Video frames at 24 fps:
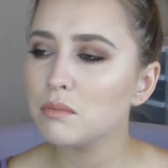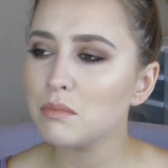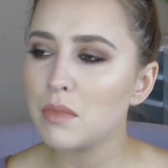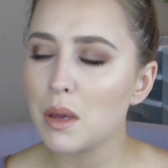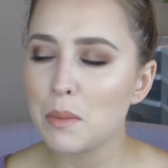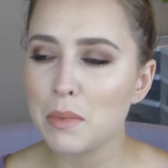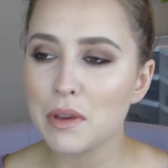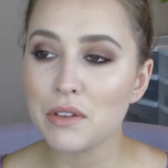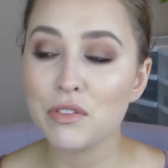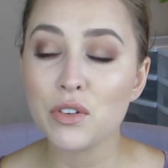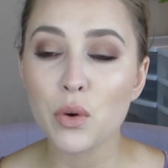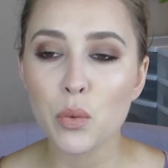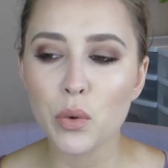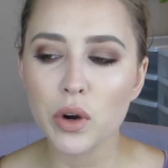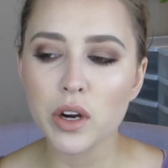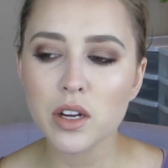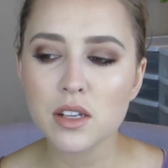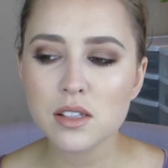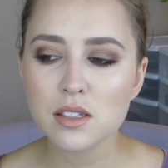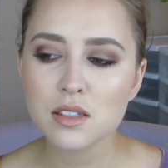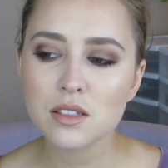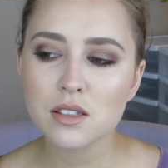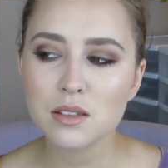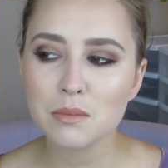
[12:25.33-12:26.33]
Maybe if it
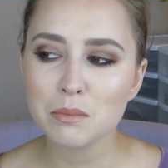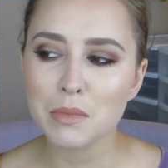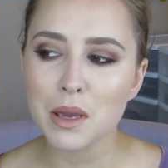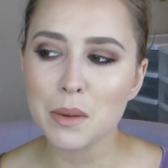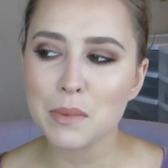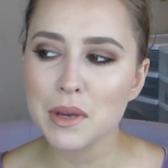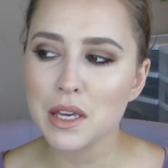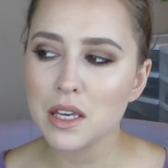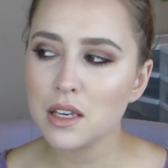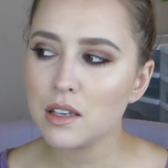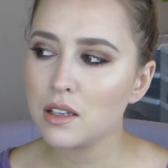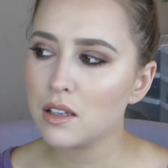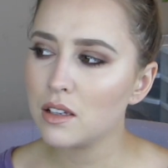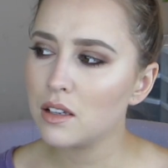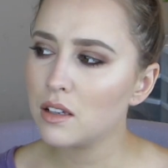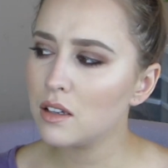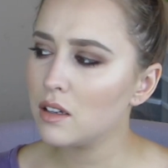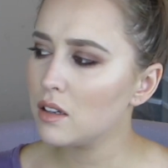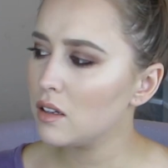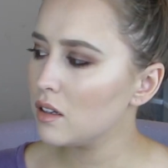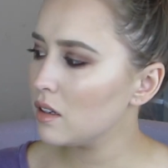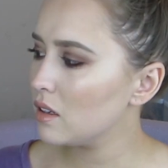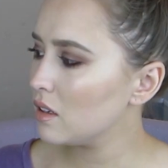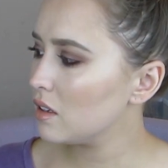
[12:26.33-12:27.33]
works. Maybe.
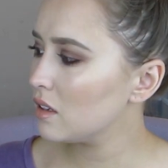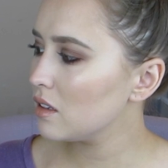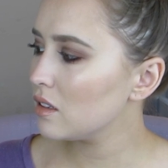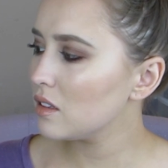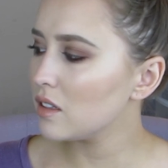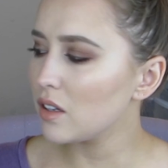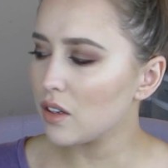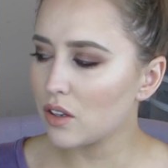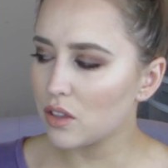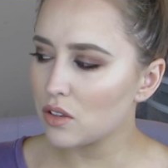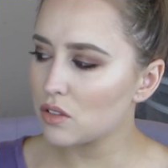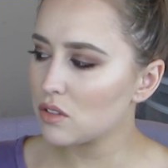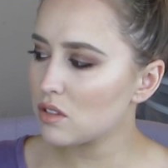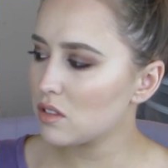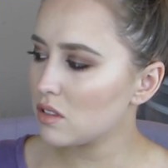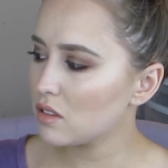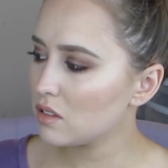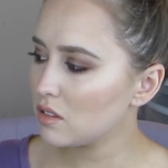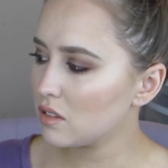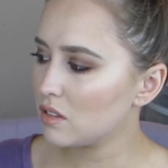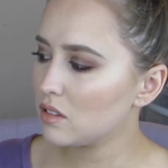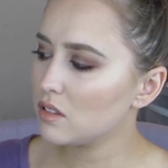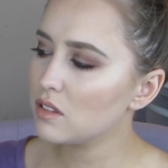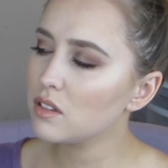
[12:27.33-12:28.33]
There it goes.
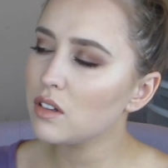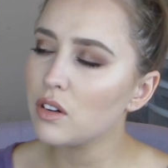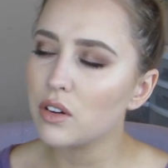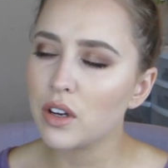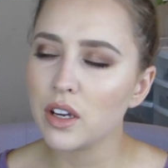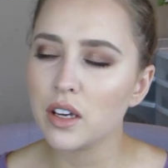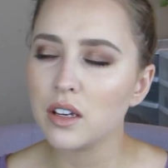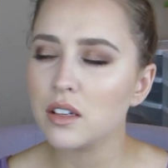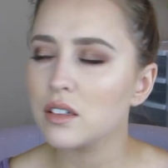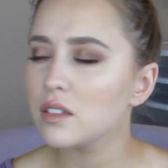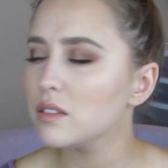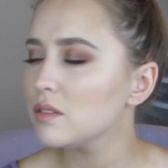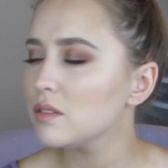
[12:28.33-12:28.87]
Okay.